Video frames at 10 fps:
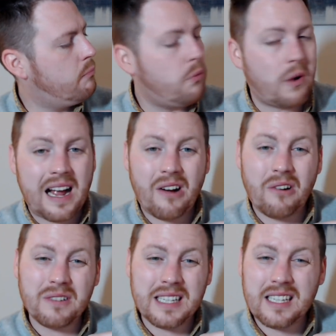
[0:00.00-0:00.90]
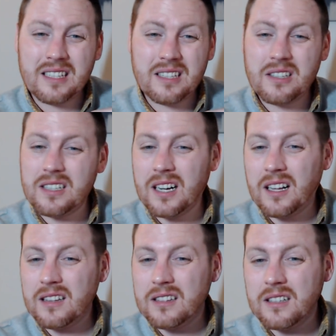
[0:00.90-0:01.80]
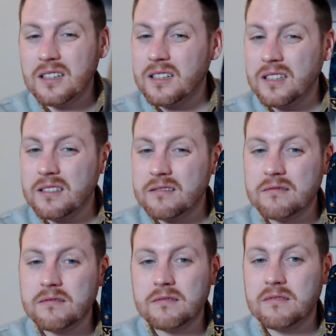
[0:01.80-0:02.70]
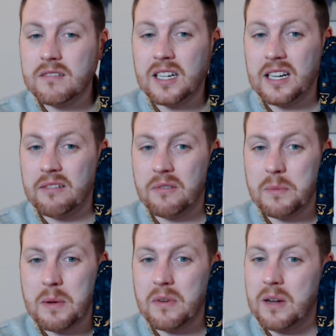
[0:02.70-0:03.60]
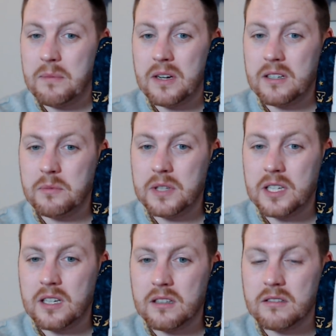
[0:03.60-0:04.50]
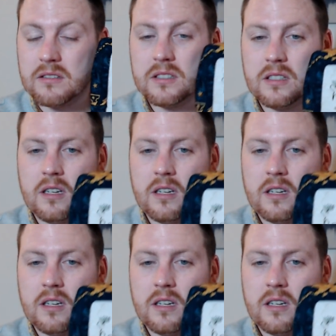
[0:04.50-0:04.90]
browny color. Again, remember, I'm not good with colors.